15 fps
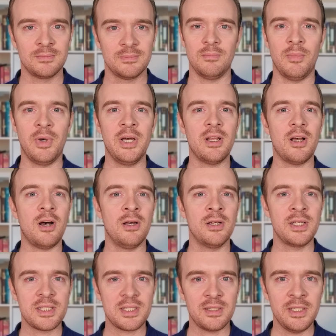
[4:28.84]
But
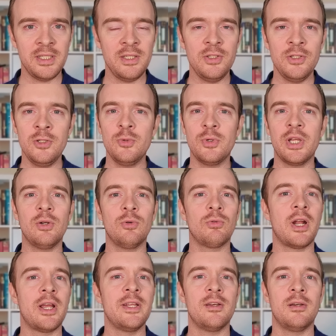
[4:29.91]
honestly, you can
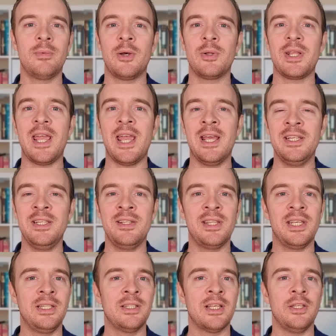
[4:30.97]
write about
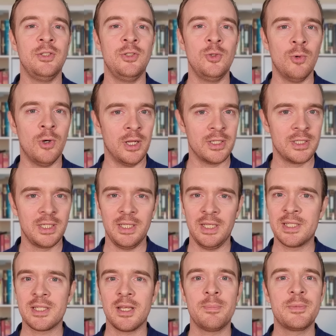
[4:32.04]
anything that you want.
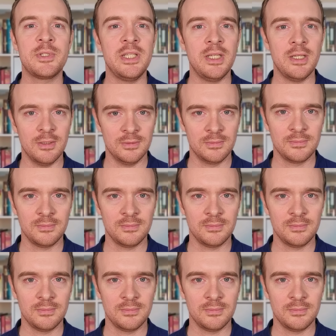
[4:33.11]
It's up to you.